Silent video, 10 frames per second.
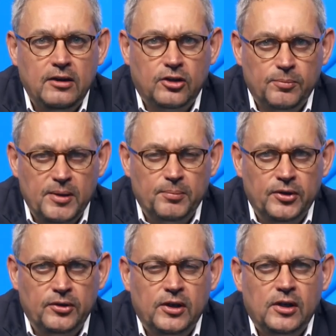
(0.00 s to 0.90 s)

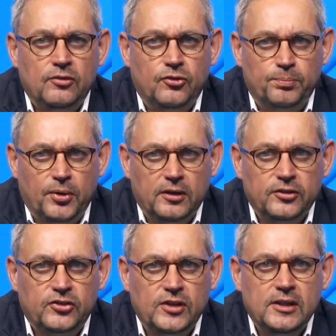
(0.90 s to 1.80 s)
commitment from
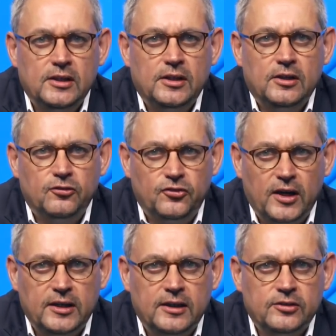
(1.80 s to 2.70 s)
policy,
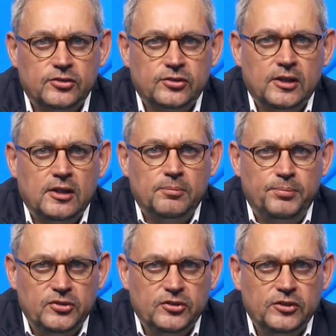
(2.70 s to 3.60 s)
finance,
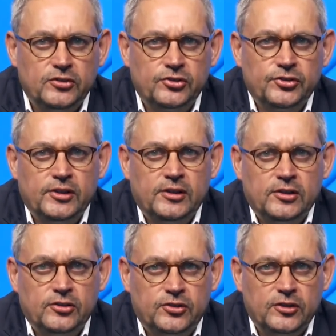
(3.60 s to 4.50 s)
business,
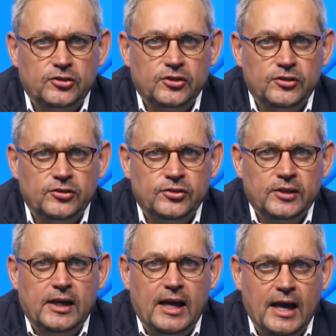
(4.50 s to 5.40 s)
citizens,
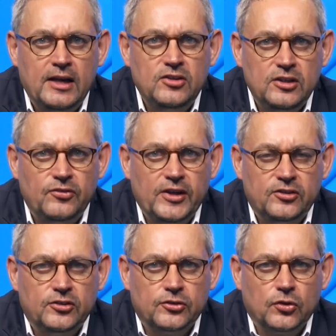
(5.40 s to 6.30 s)
and
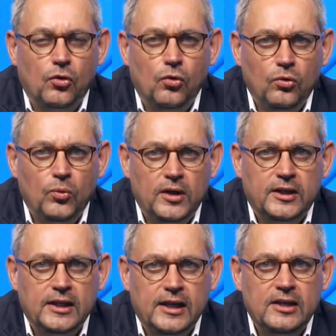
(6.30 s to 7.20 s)
innovators, all
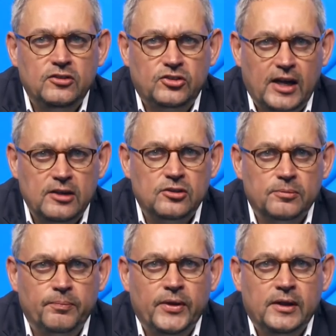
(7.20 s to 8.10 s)
working in
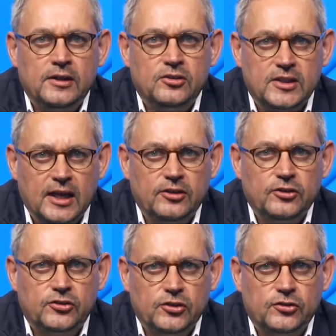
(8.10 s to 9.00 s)
tandem to get the
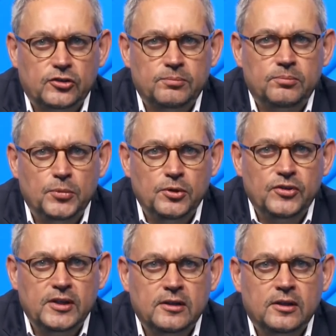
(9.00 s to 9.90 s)
system
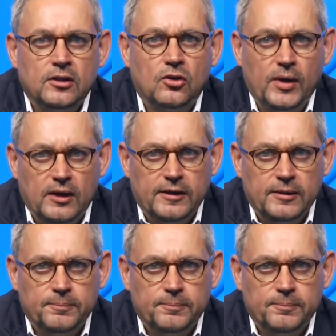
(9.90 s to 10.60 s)
moving quickly.